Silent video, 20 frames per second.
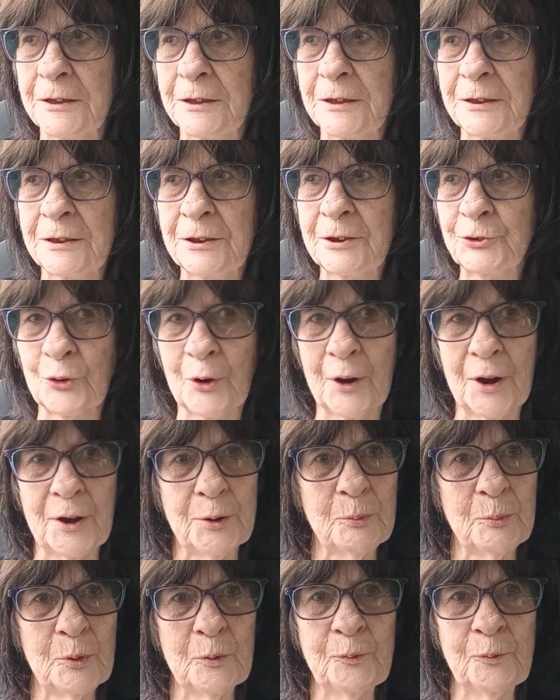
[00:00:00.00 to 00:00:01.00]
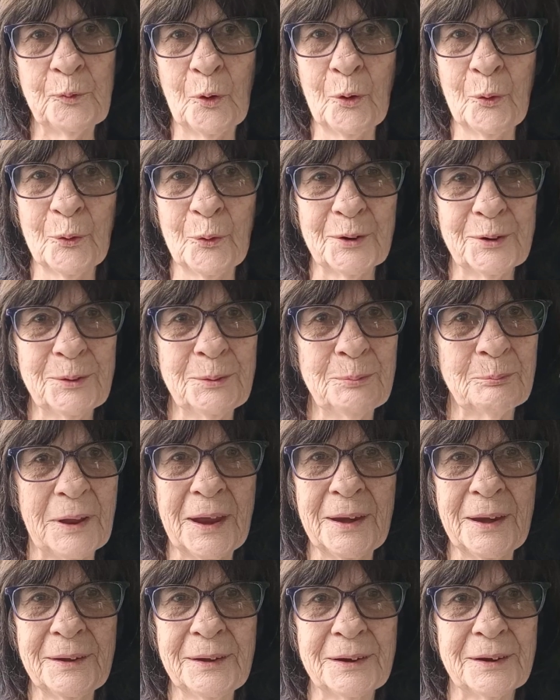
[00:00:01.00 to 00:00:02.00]
Trying to move forward,
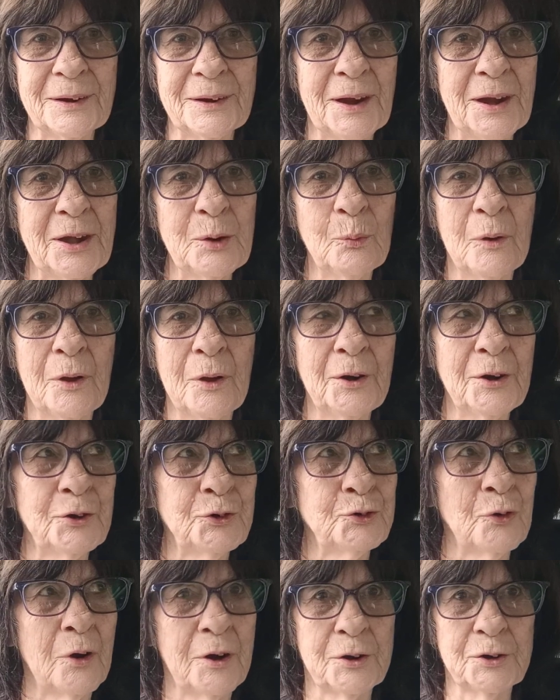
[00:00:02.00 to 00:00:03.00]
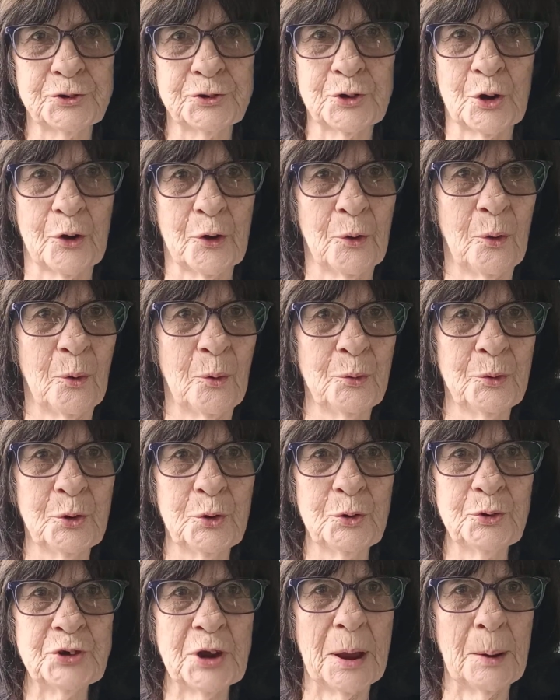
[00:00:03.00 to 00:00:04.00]
man, at 81 and trying to start a whole new
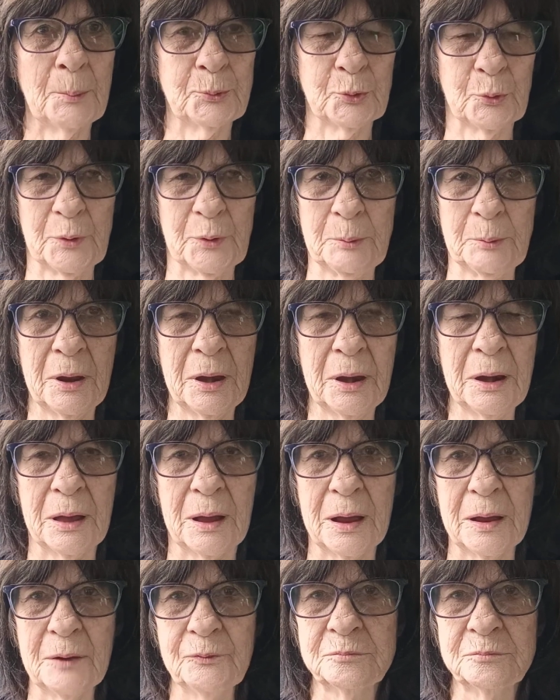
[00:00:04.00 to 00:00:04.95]
chapter in my life